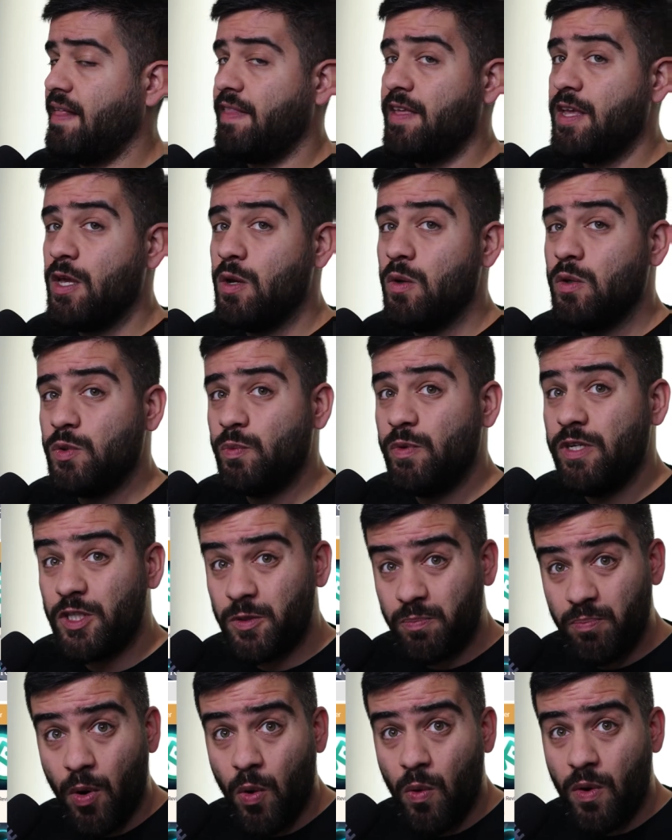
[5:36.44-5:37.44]
other news, we
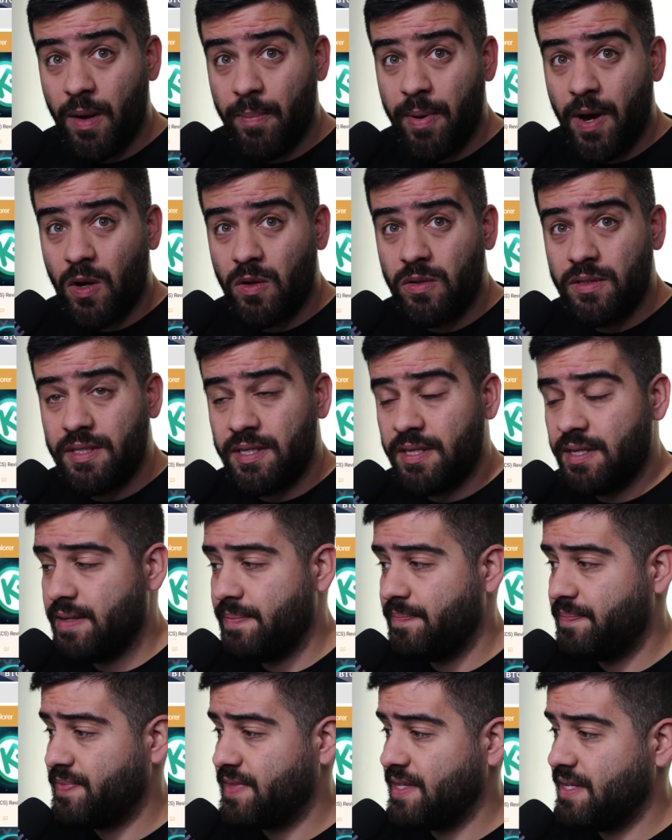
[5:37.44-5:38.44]
spoke about
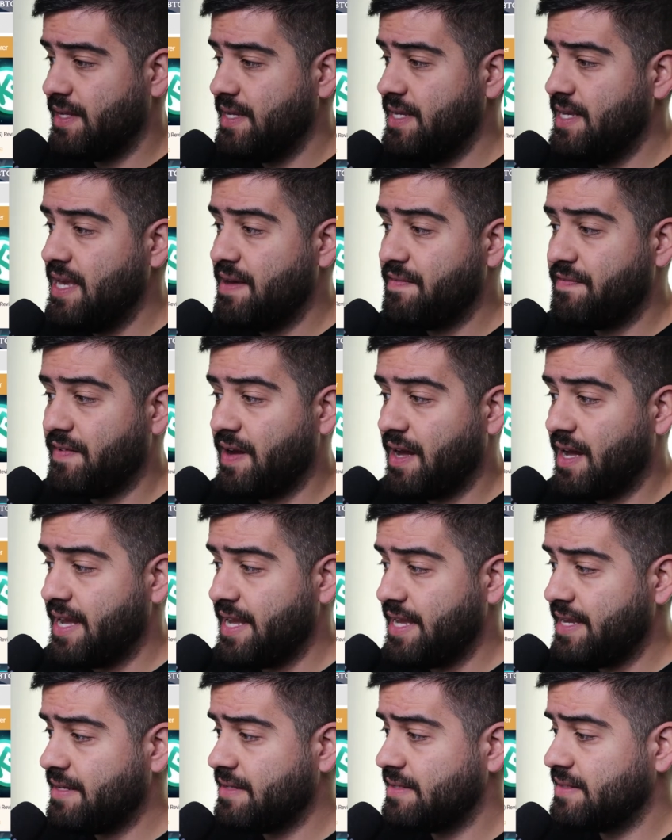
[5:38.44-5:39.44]

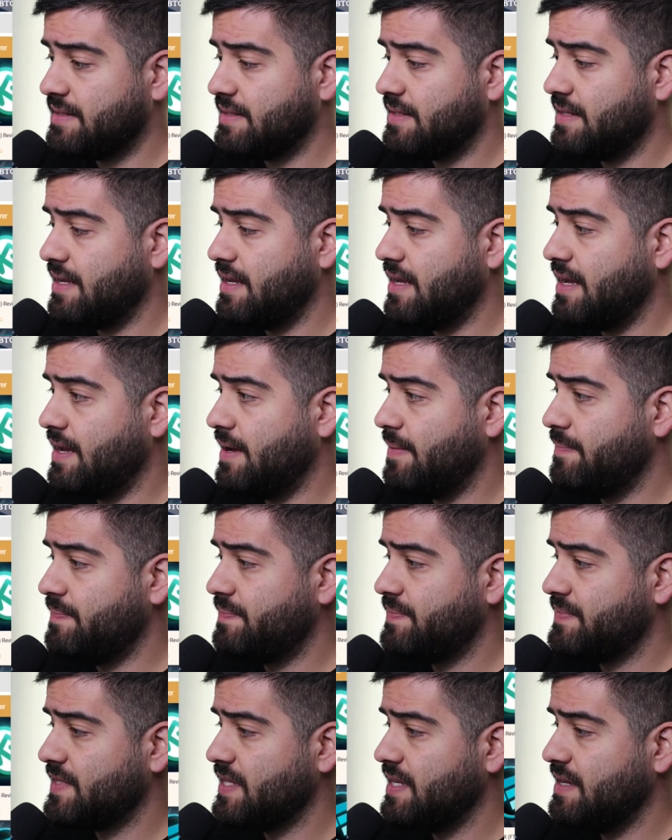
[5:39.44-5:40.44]
EFI,
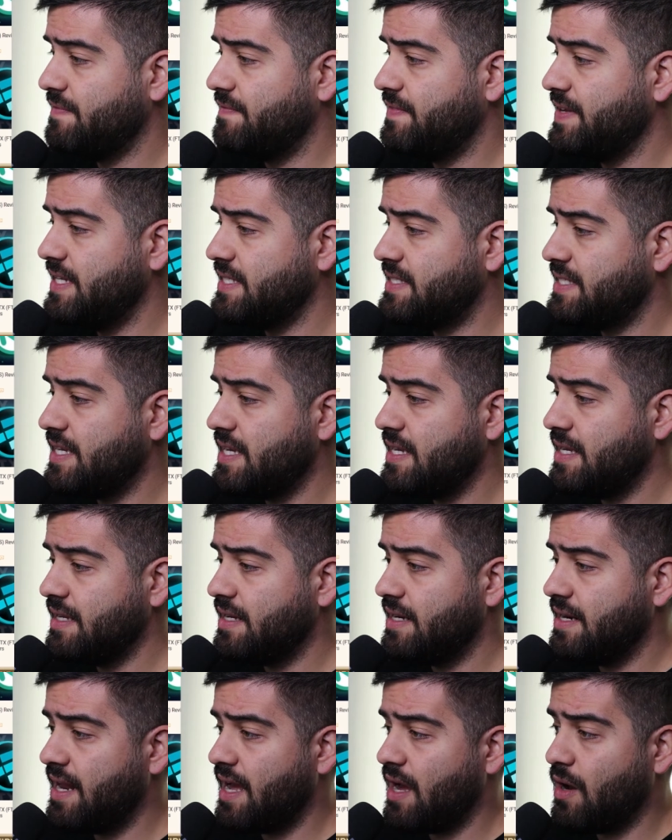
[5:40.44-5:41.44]
Affinity.
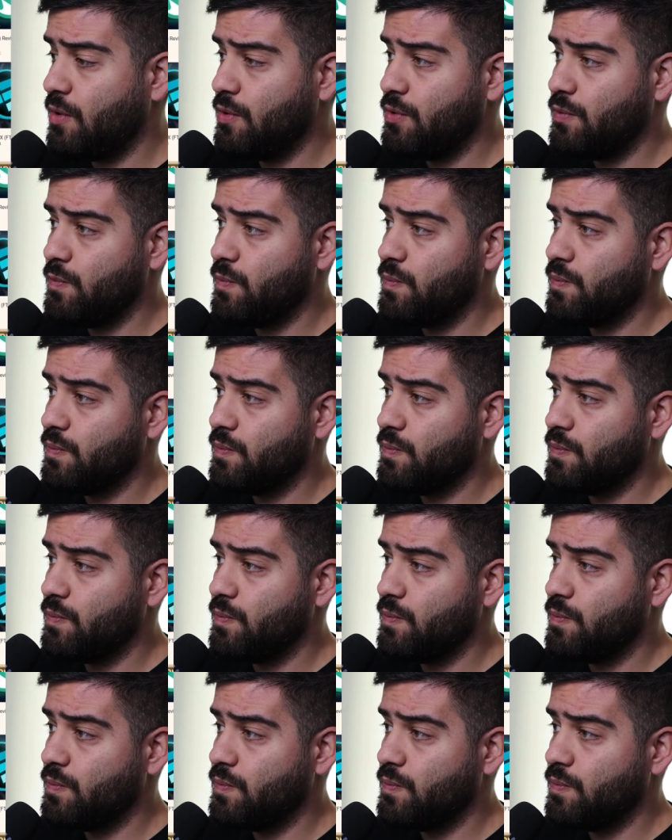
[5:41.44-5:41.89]
Now,